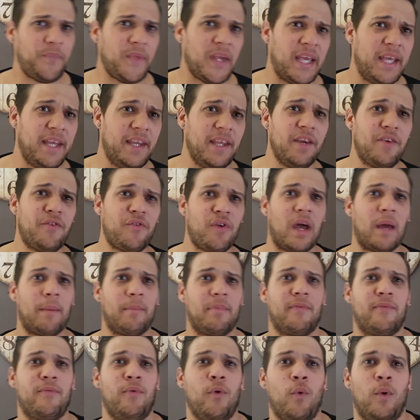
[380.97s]
He did try
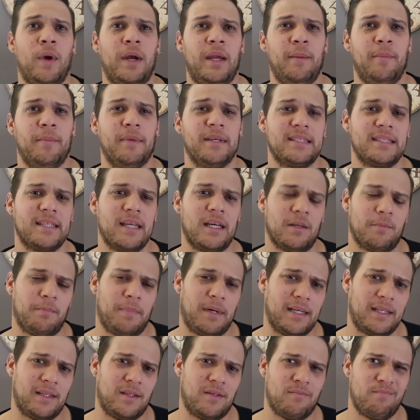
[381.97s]
before and he missed out
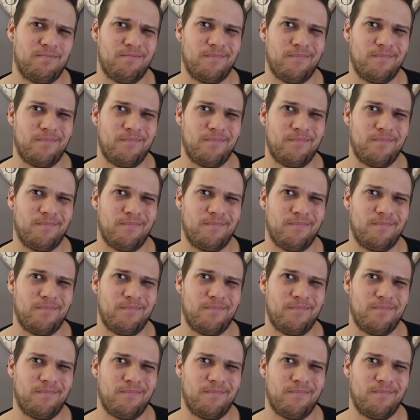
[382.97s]
by,